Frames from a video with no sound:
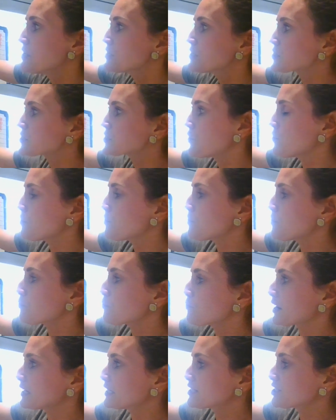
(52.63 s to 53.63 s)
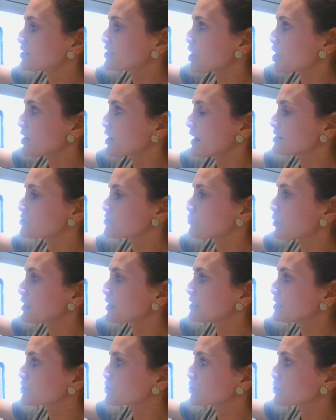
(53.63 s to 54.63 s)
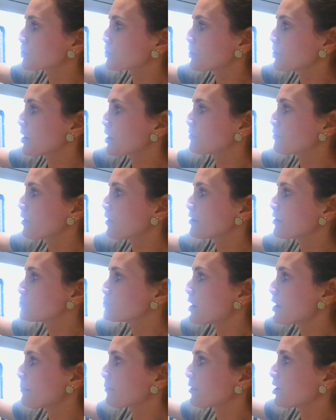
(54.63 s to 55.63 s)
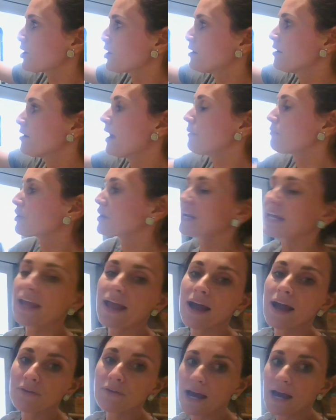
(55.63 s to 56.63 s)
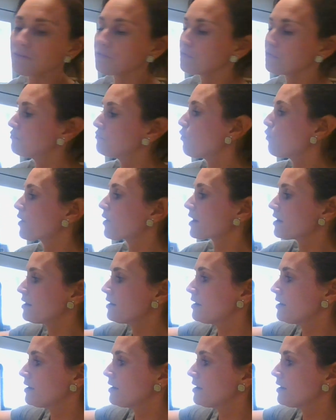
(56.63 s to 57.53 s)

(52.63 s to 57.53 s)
So we're going to start and we're going to circle our large number and we're going to count on 4,